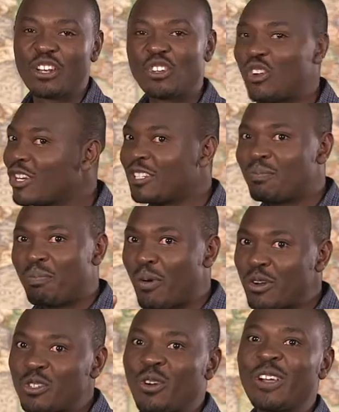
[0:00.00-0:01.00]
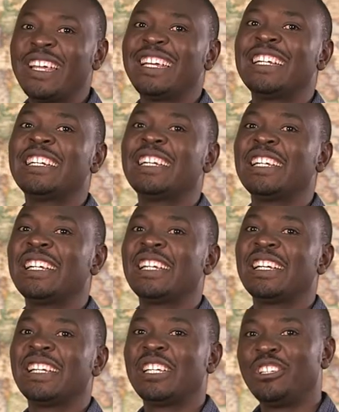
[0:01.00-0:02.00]
Don't bottle in
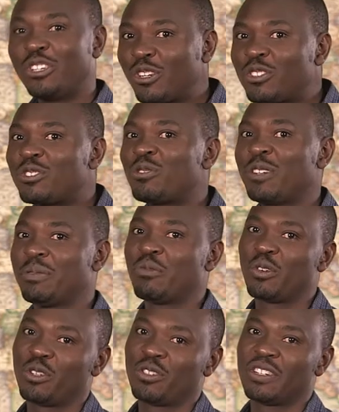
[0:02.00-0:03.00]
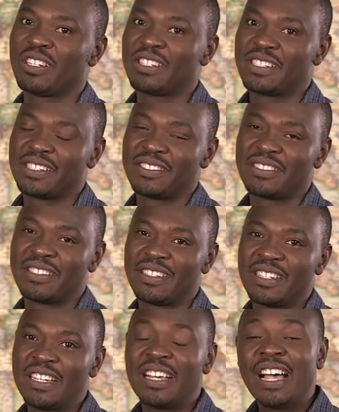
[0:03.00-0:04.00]
your true emotions.
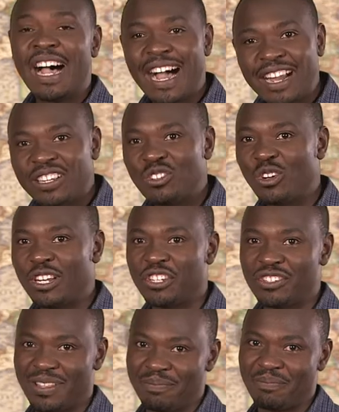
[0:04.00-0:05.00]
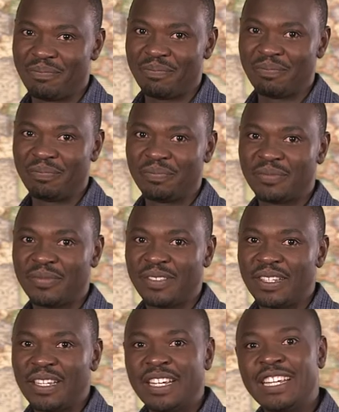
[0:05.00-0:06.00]
Acknowledge them.
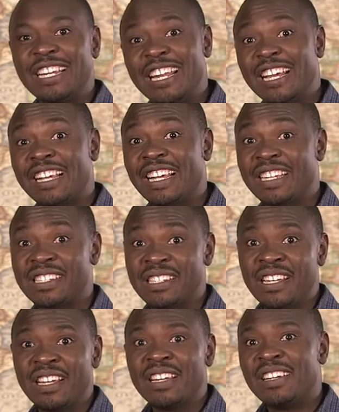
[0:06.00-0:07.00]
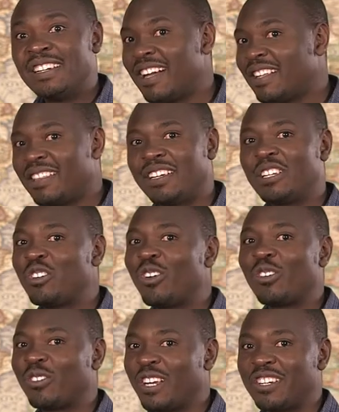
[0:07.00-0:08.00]
In any case, nothing in
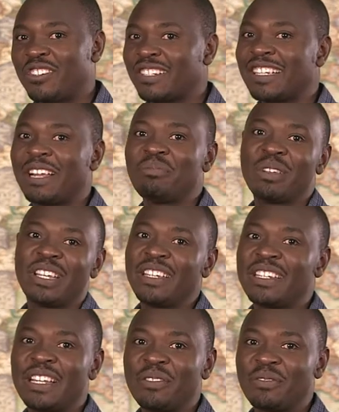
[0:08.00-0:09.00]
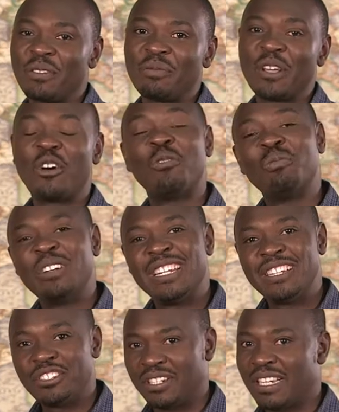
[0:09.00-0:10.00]
all creation can be hidden from the
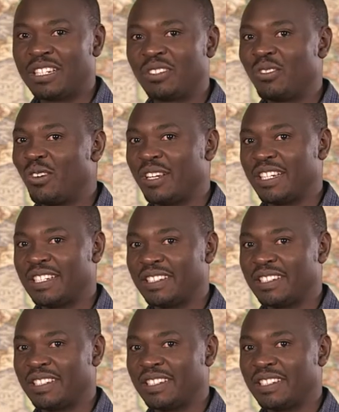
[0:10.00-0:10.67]
omniscient God.